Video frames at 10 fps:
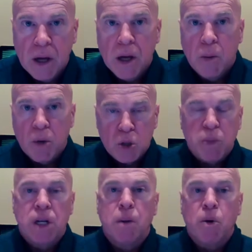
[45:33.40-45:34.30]
must be,
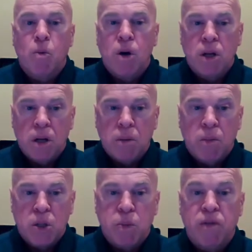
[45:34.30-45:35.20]
number one,
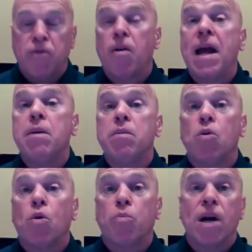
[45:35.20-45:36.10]
must be framed
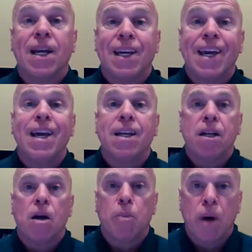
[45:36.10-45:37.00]
or predicated
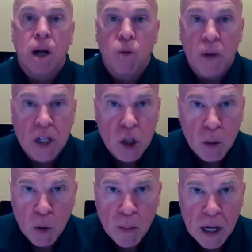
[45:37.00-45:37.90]
upon
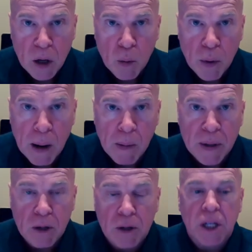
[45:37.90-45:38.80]
reasonable medical
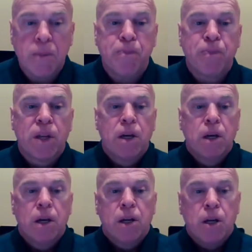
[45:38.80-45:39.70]
probability.
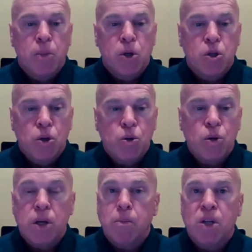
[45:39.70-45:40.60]
Number two,
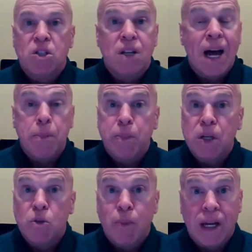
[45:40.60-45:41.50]
it must not be
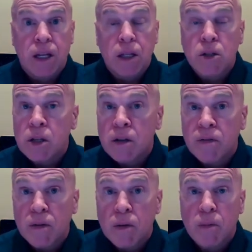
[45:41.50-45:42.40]

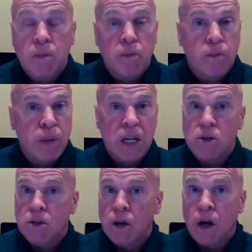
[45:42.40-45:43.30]
speculative,
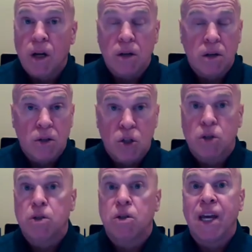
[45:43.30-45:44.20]
based on
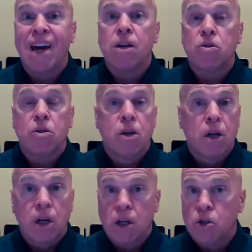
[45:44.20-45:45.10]
guess,
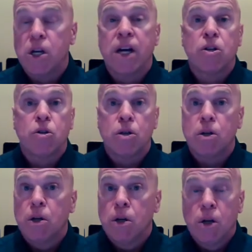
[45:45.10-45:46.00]

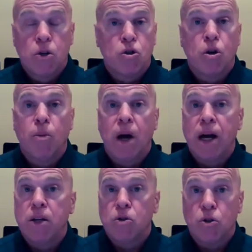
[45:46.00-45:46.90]
conjecture,
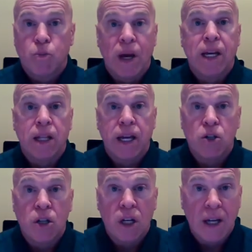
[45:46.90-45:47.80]
surmise, or
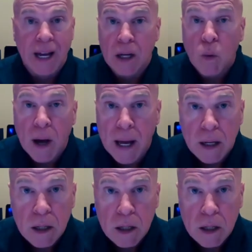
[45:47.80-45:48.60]
speculation in any way.